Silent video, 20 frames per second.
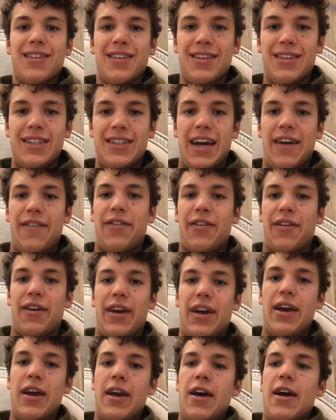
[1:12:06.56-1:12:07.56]

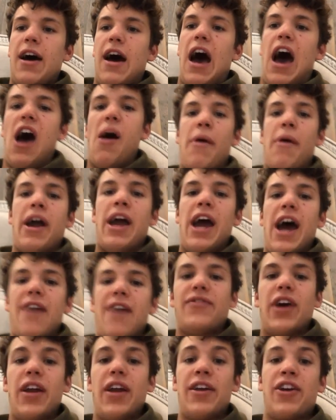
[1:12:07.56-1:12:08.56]
Definitely. Um, hey,
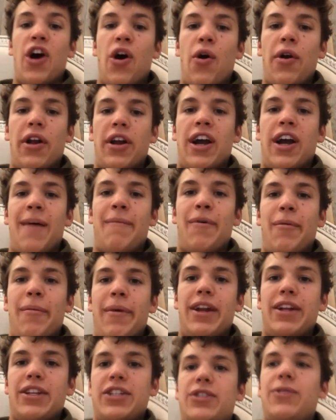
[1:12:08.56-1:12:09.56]
I've got to go in a couple
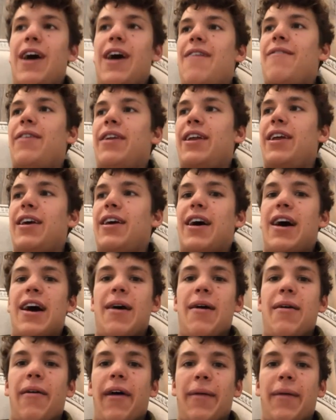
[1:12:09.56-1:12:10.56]
minutes. Do you have any
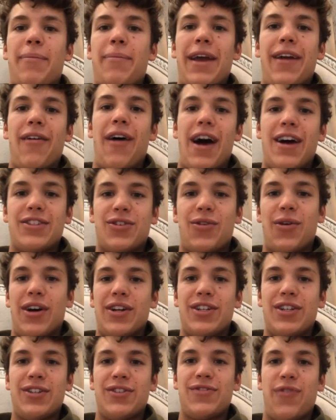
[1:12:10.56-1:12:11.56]
uh, like big last
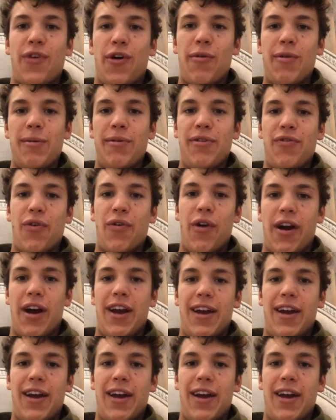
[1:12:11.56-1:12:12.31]
questions for me before I